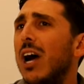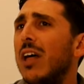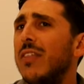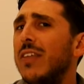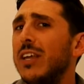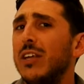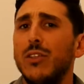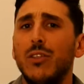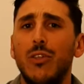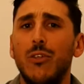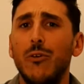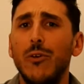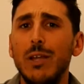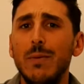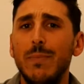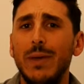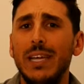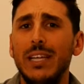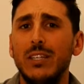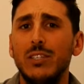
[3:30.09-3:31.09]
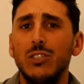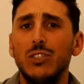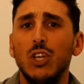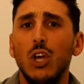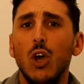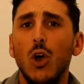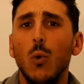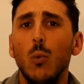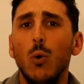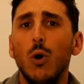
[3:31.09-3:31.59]
I think, 3 metres
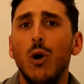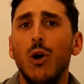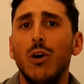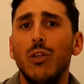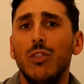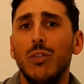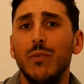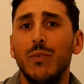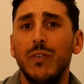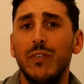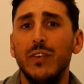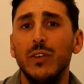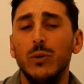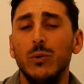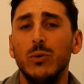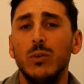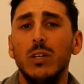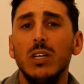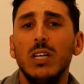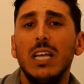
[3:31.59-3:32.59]
worth of fill.